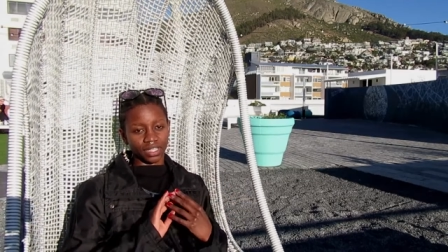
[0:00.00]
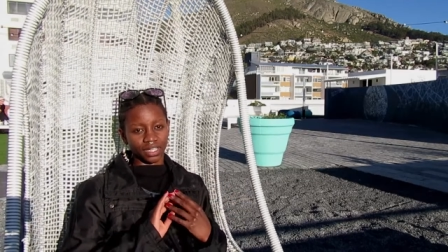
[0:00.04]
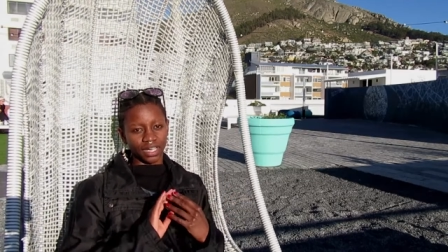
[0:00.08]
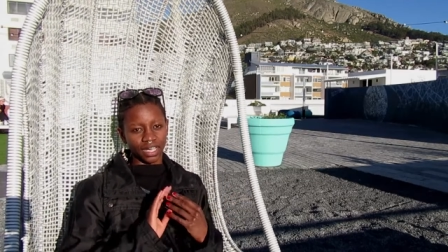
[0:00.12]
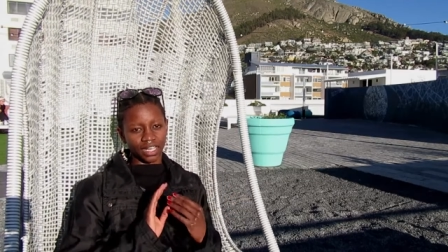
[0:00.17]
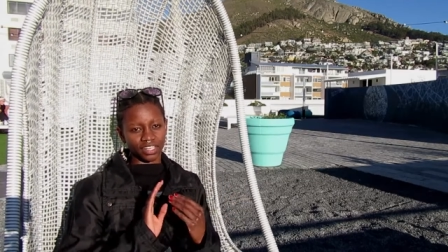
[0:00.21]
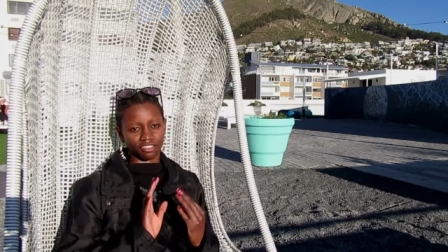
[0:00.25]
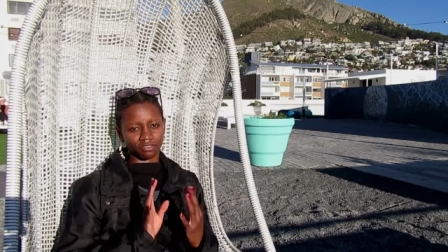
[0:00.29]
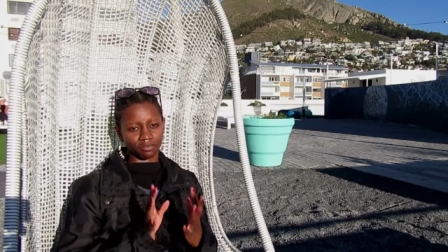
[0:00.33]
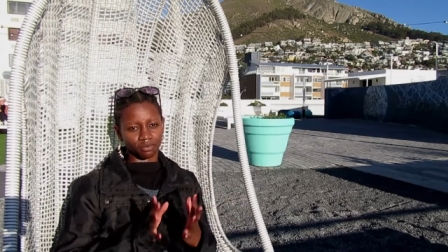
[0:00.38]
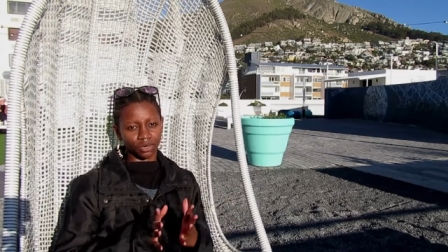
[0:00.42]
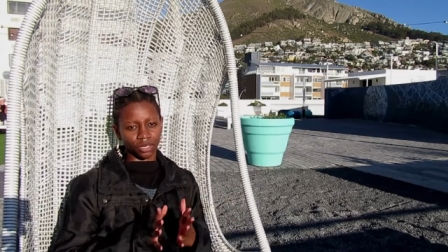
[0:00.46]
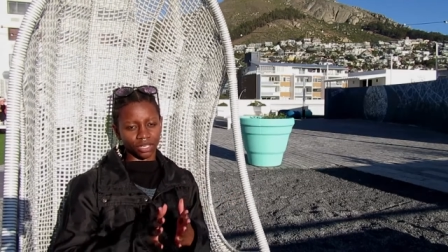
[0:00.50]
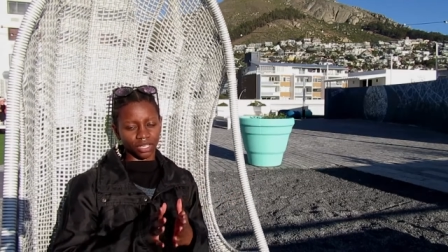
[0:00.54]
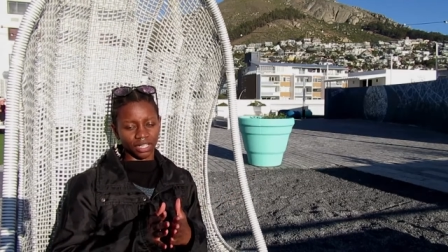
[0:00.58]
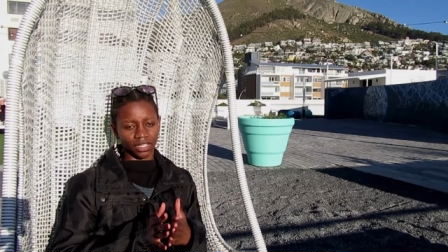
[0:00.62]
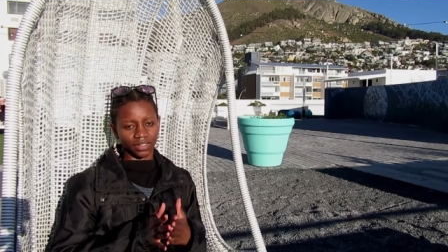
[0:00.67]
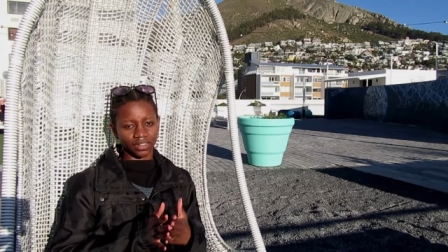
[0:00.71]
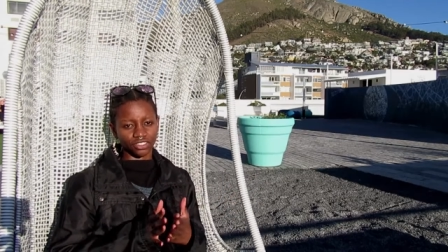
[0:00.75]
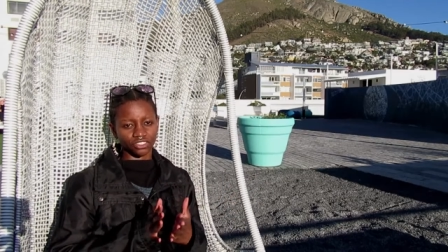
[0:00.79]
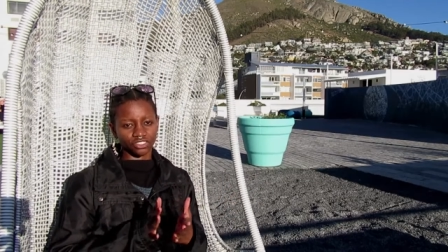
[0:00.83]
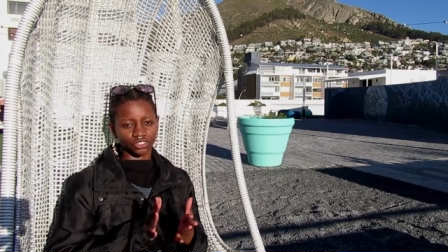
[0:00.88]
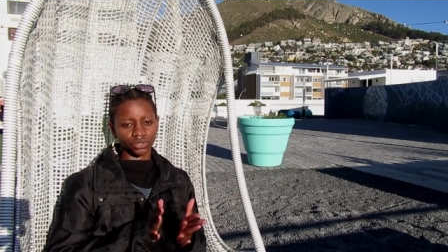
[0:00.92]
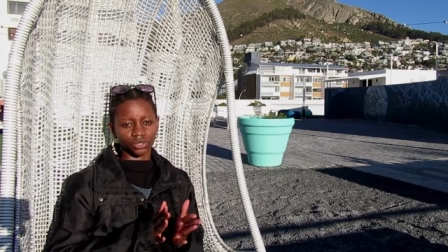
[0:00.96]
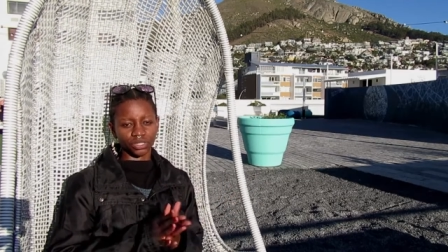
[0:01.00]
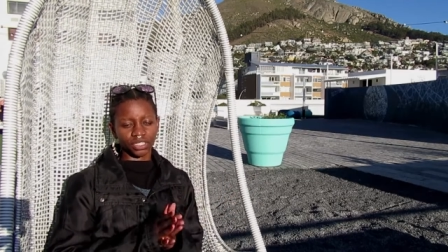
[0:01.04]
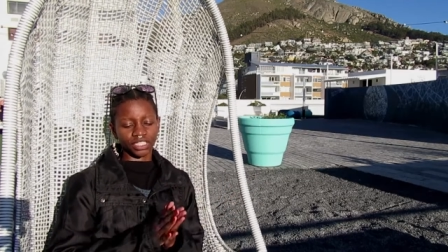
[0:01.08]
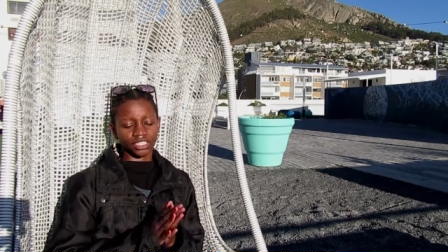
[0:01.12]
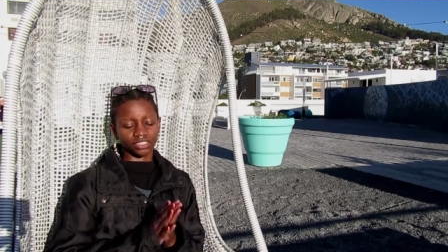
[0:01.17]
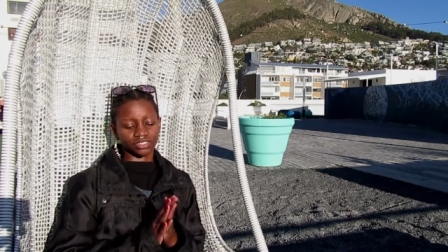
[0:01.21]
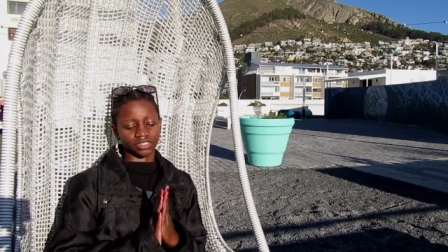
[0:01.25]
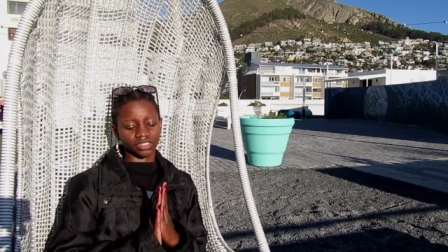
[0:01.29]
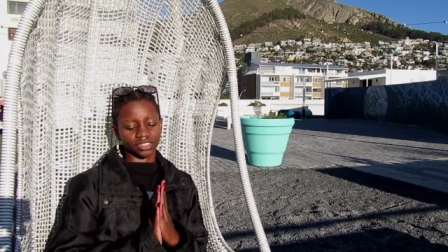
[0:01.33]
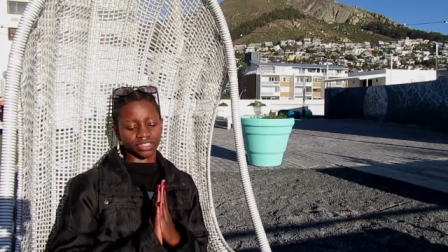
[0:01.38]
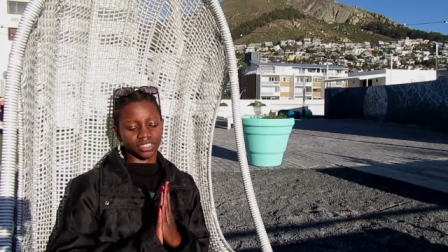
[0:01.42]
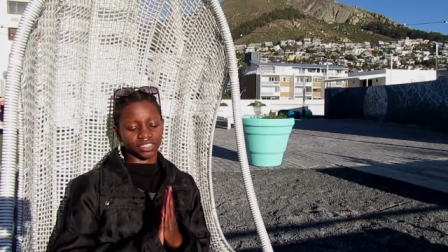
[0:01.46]
the kind of modeling that you're
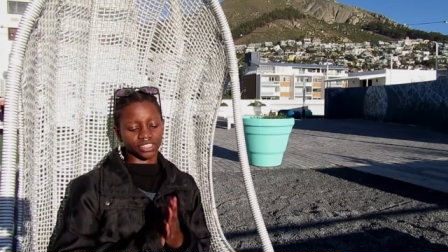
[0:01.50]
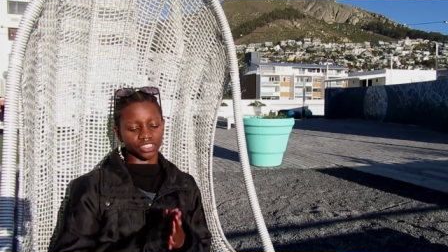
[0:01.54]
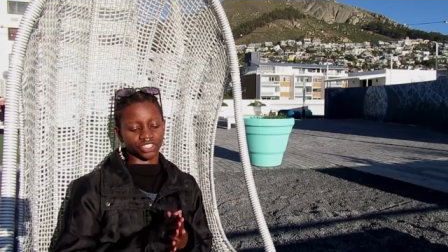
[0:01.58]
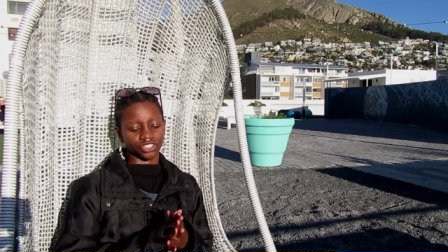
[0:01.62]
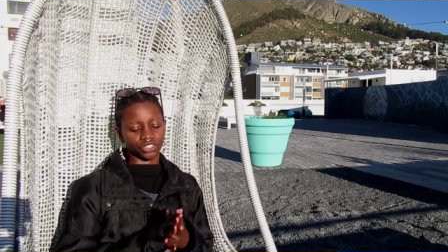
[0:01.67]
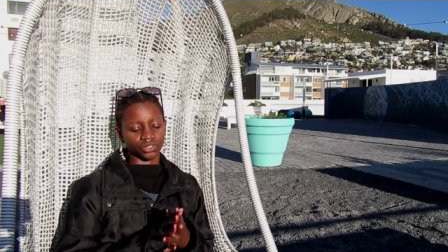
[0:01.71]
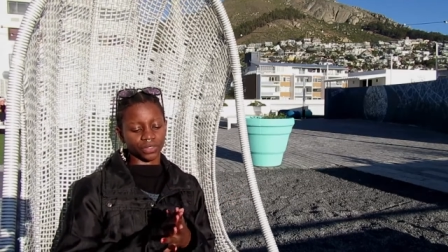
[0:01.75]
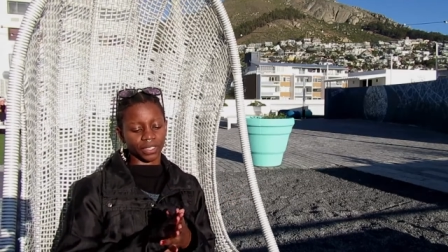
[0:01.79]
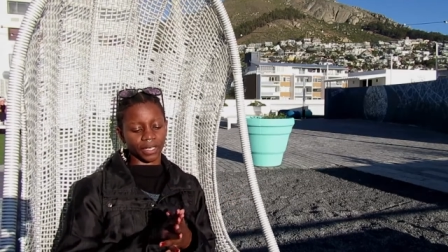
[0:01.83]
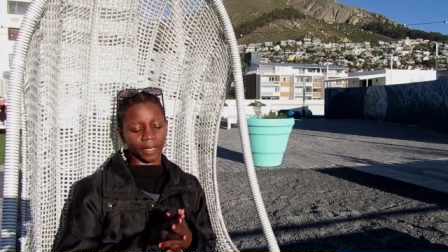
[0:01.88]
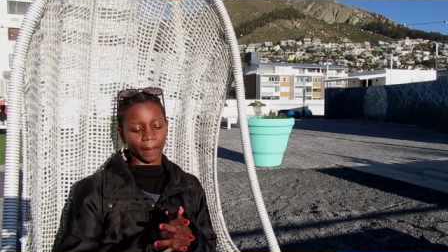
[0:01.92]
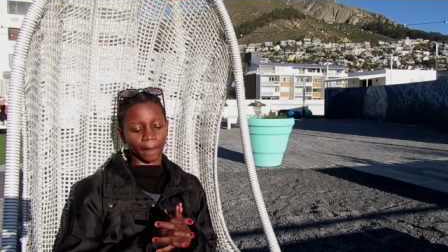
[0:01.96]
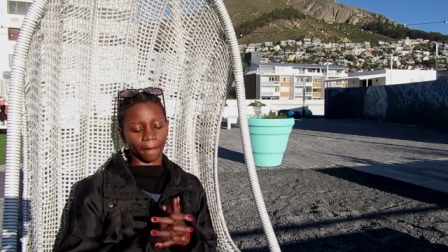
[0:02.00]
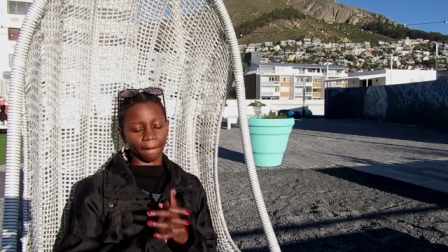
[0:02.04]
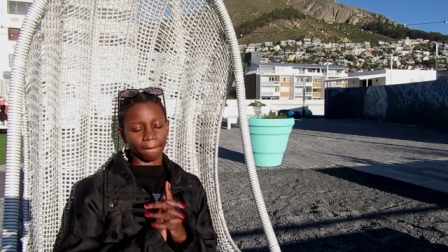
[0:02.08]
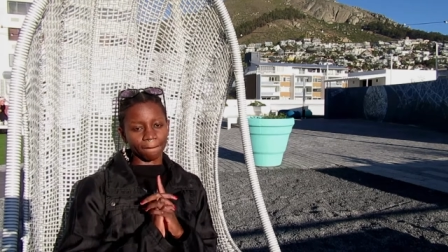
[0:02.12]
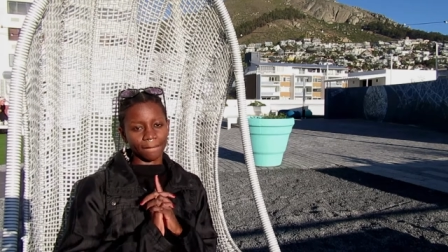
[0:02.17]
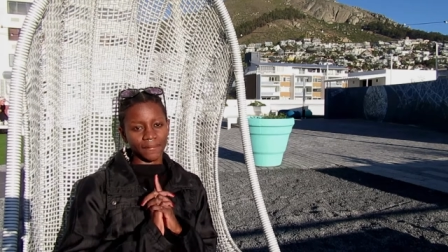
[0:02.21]
interested in doing.